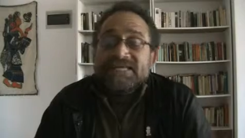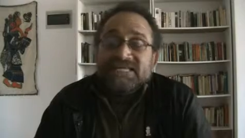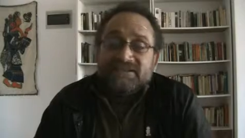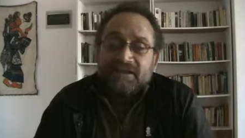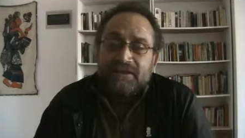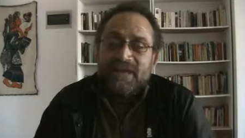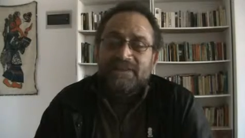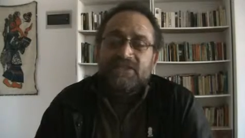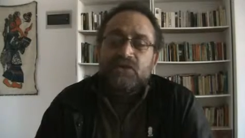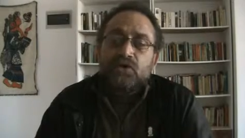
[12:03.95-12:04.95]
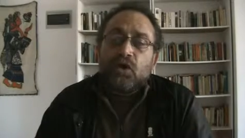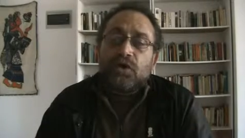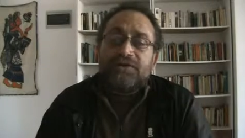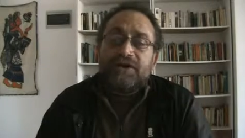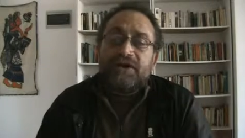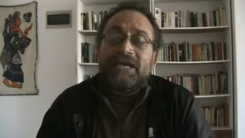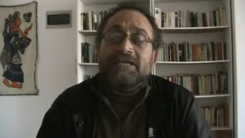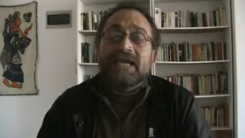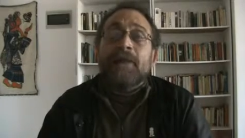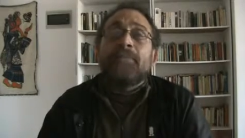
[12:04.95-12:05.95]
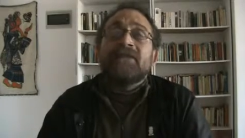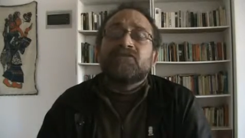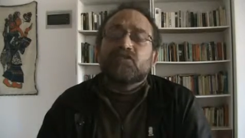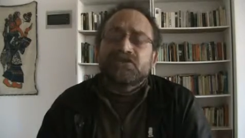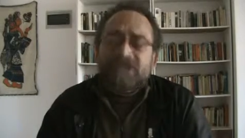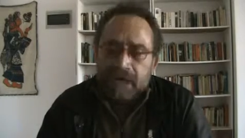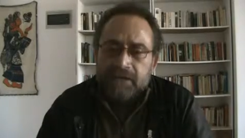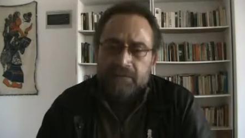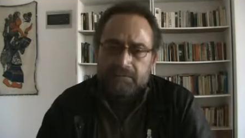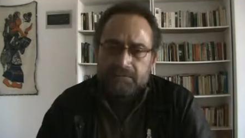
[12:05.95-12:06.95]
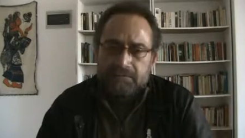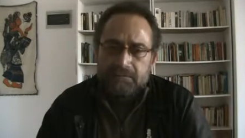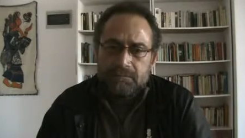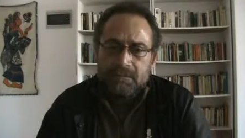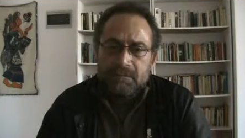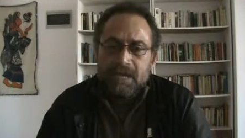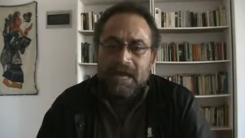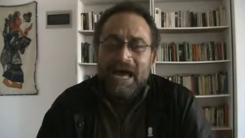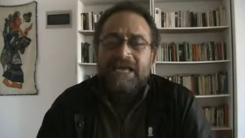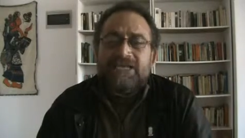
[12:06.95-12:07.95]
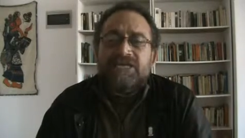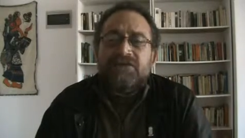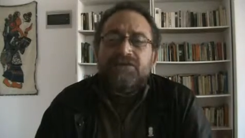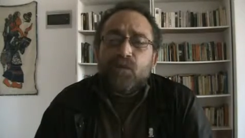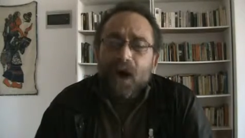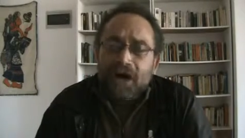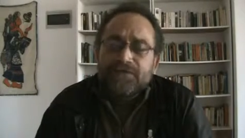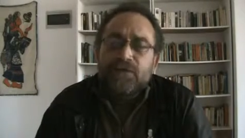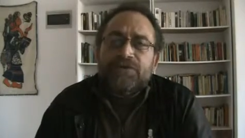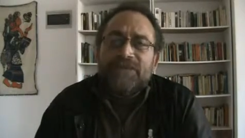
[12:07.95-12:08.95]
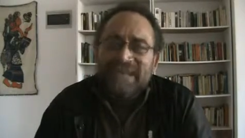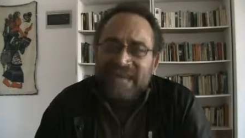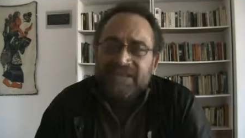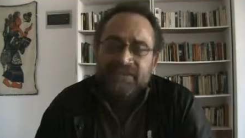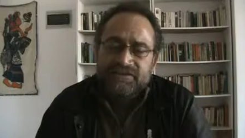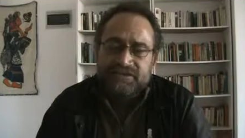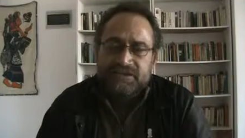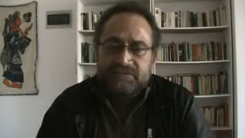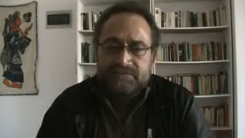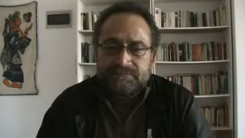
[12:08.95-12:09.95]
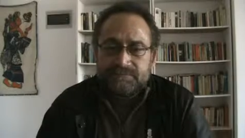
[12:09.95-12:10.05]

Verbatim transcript: best that is on offer is a Bantustan, a reservoir for the natives.